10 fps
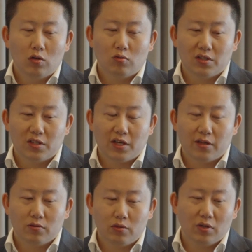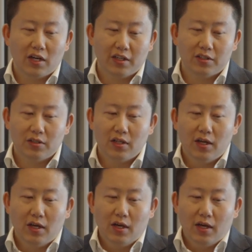rather than too late.
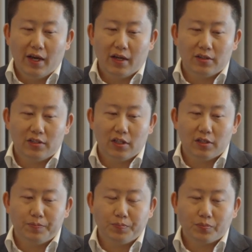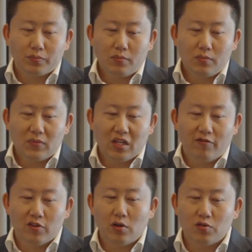And
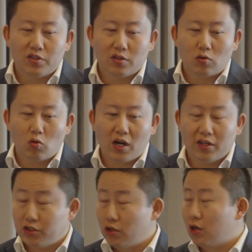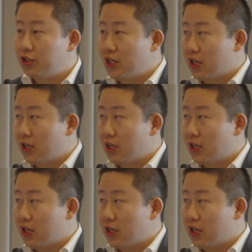for those great geology